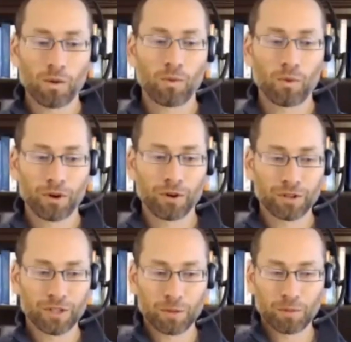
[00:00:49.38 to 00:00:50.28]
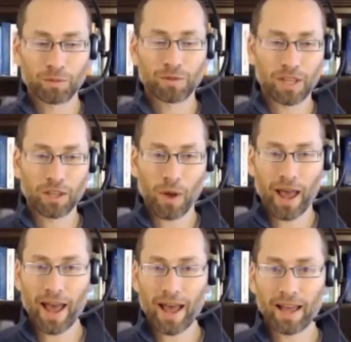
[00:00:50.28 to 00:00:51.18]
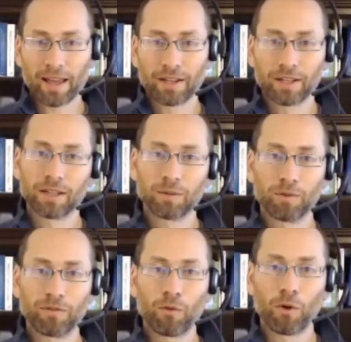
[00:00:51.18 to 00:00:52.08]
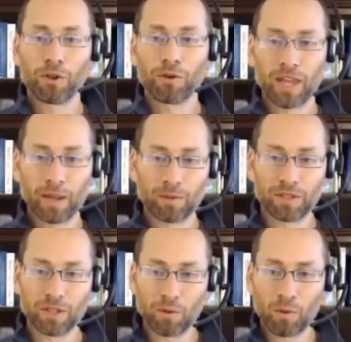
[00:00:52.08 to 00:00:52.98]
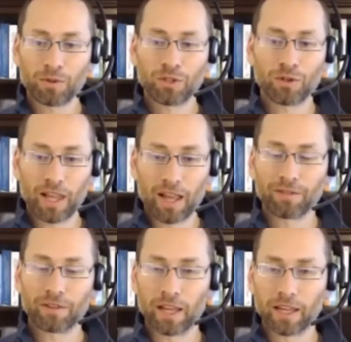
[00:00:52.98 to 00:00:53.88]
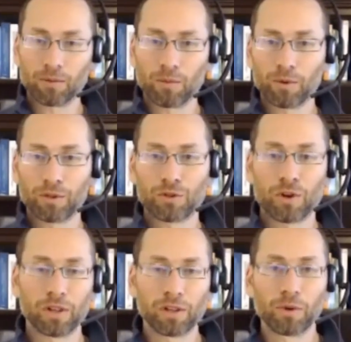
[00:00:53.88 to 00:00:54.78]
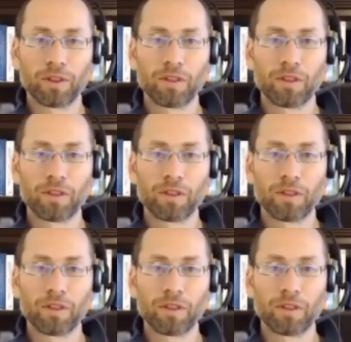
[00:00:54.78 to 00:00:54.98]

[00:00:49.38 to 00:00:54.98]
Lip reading: were your symptoms that you had before you came to see me? What was your life like and what were you struggling with?